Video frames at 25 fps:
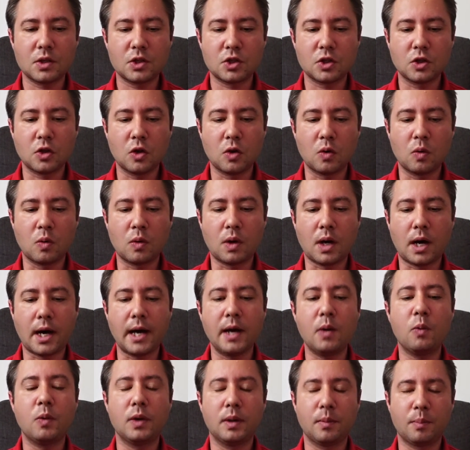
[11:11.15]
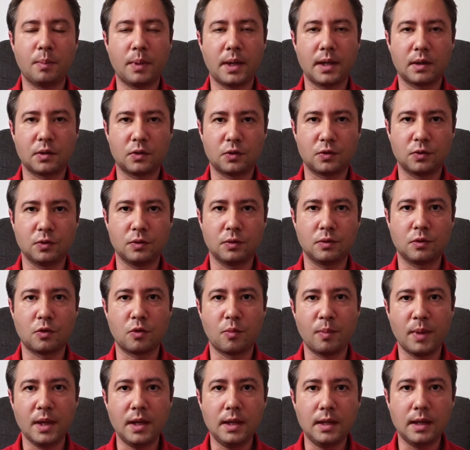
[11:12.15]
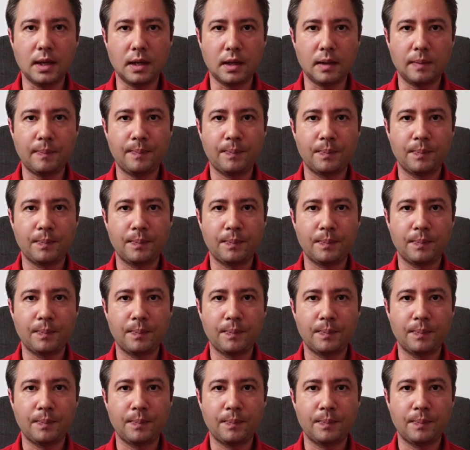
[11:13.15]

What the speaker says: So I went back to Romania,